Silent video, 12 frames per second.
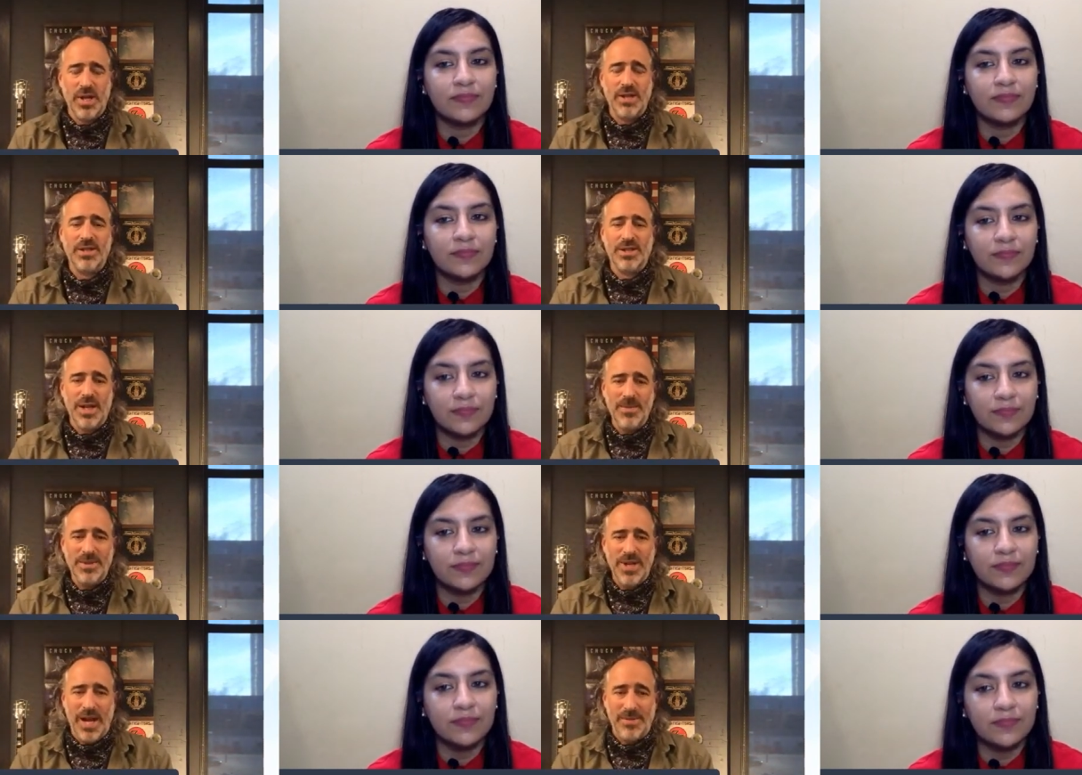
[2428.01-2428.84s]
Speaker 1: And
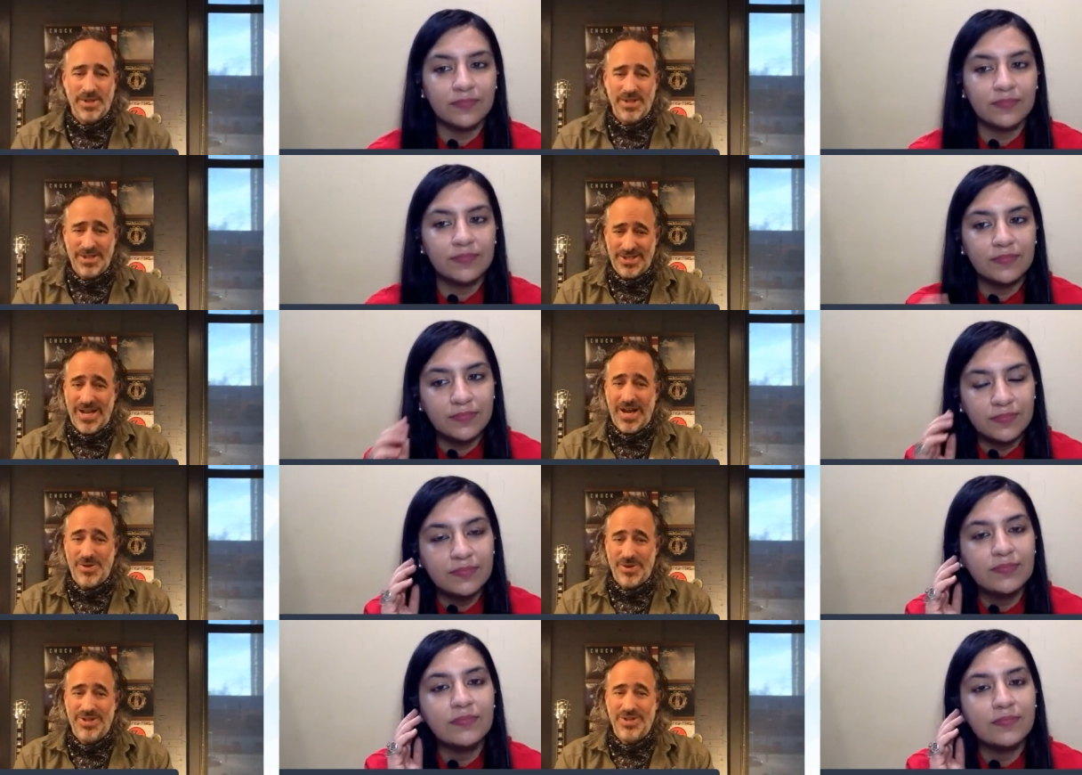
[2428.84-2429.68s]
sometimes, and this is
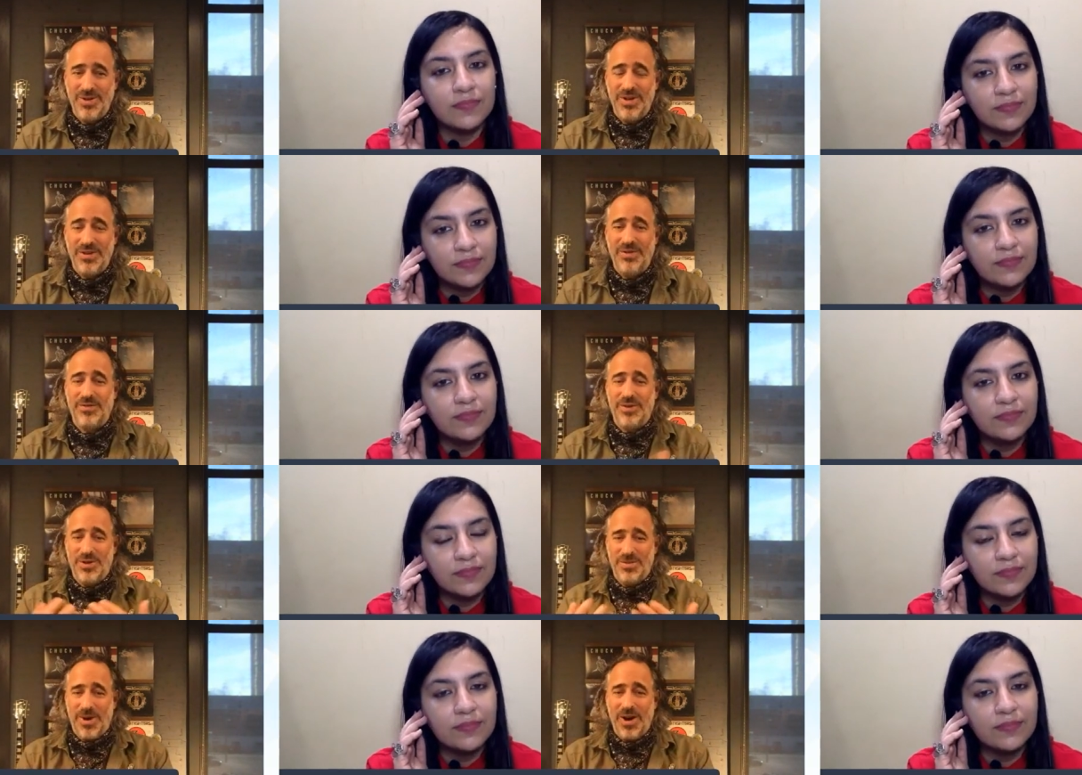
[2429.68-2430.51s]
counterintuitive if
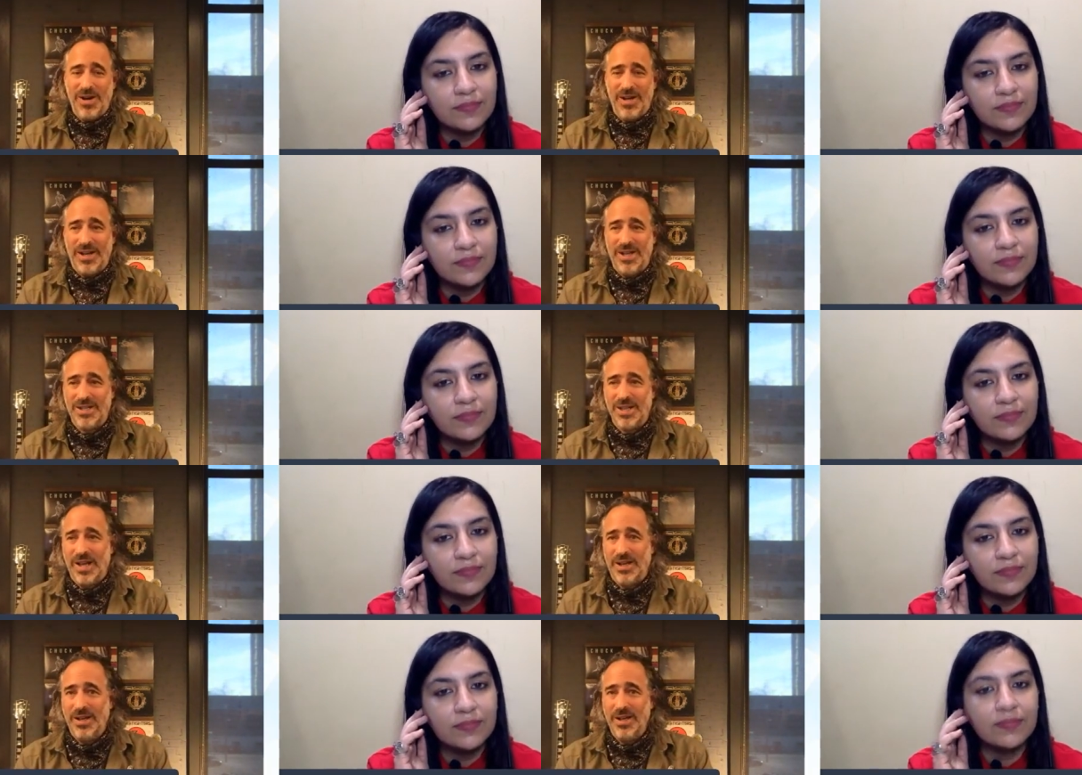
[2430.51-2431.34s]
you're in marketing, is
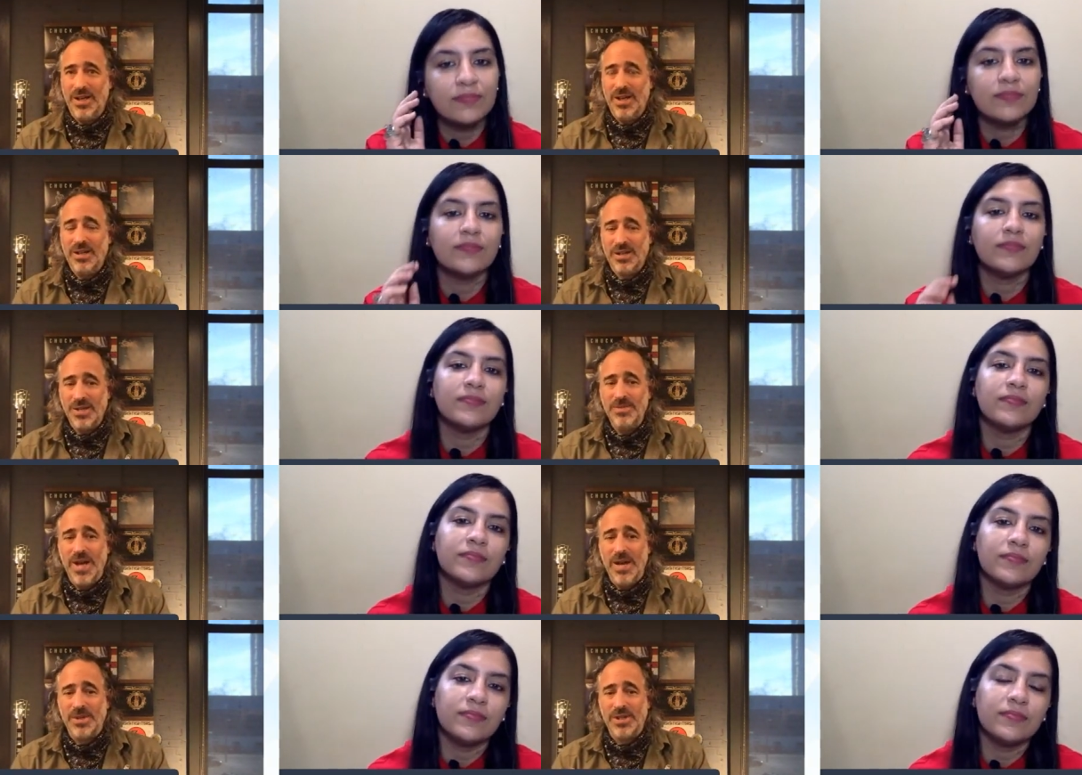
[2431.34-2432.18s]
like
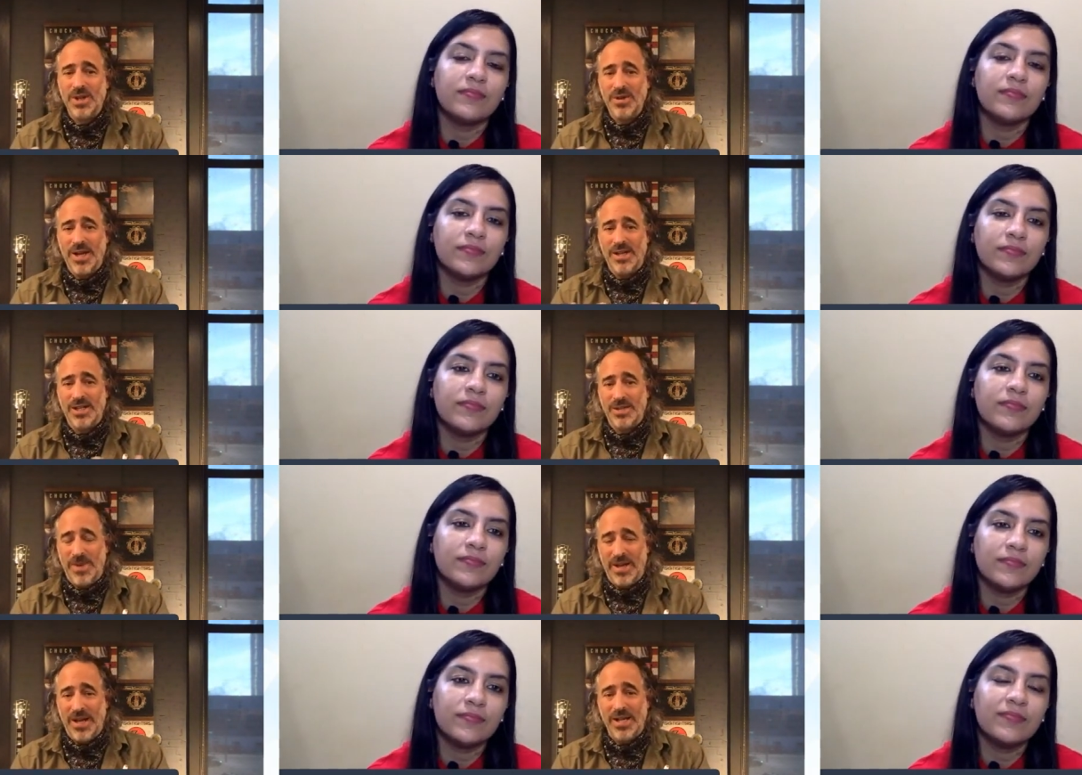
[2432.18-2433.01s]
sometimes it's okay to
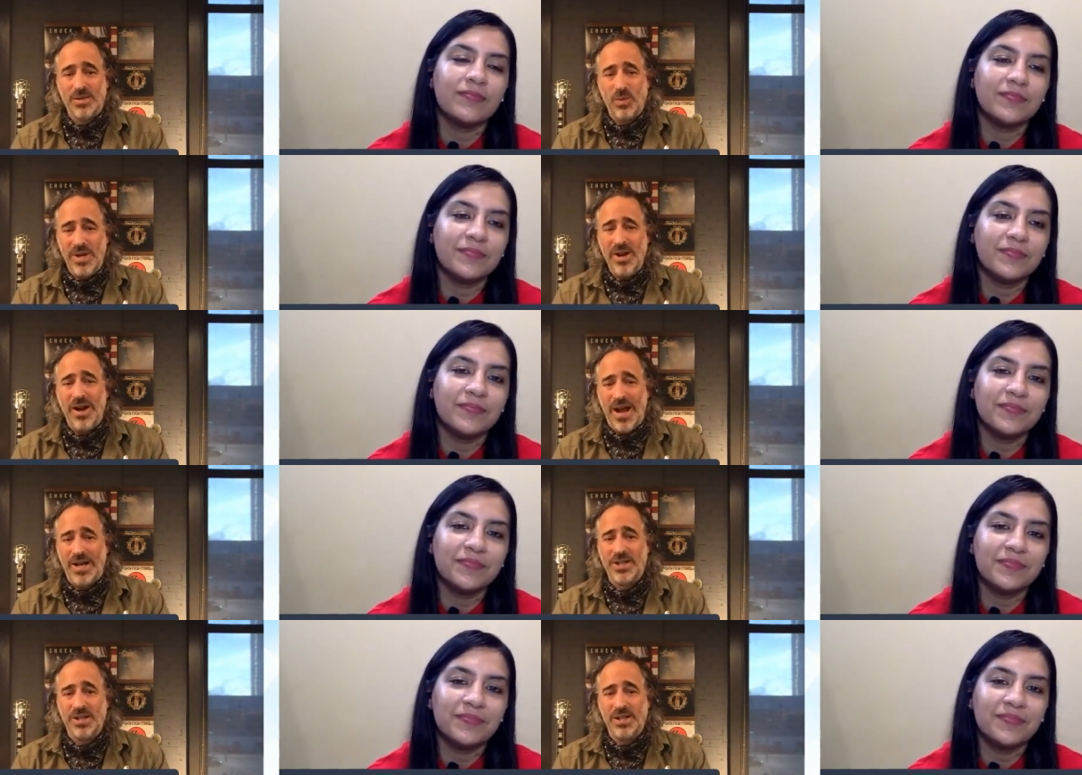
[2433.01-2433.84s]
spend less. We are
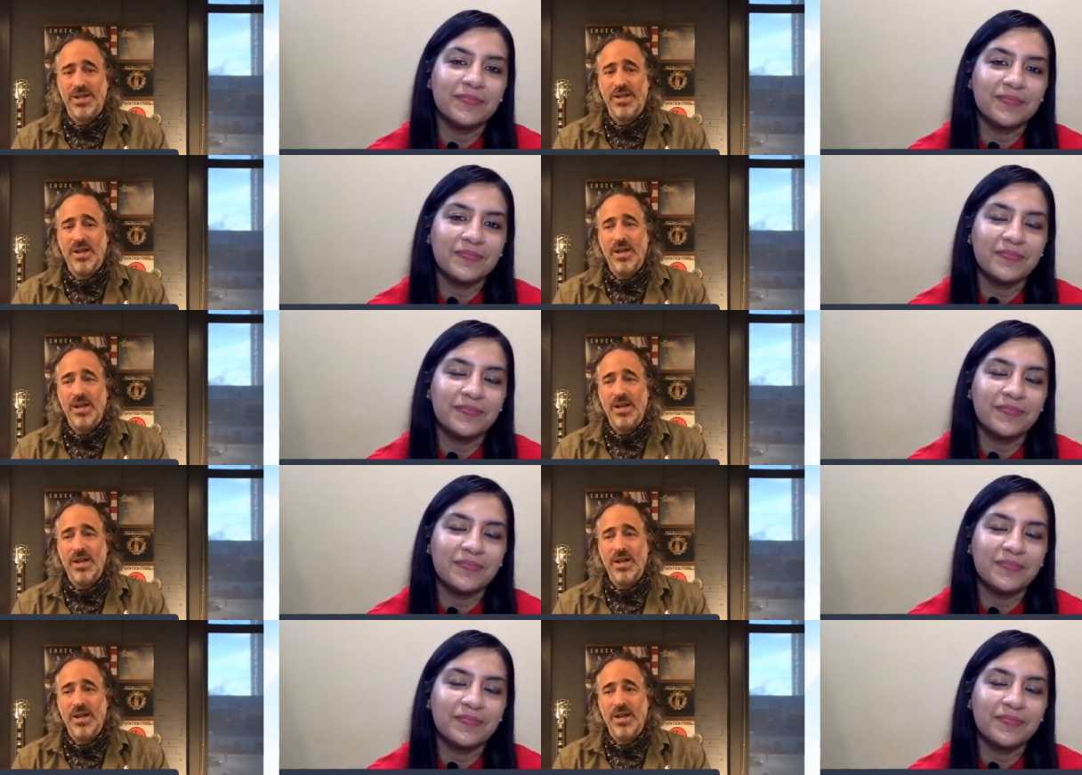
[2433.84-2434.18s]
actually